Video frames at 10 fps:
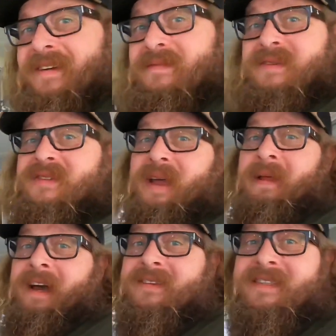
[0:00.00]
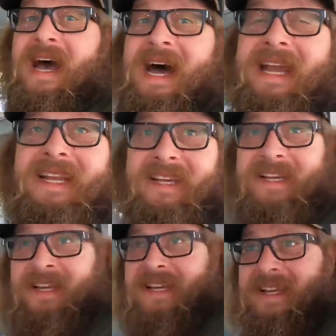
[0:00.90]
Stepping outside
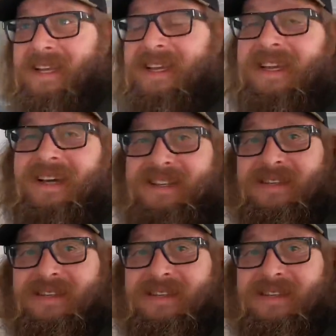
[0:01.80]
because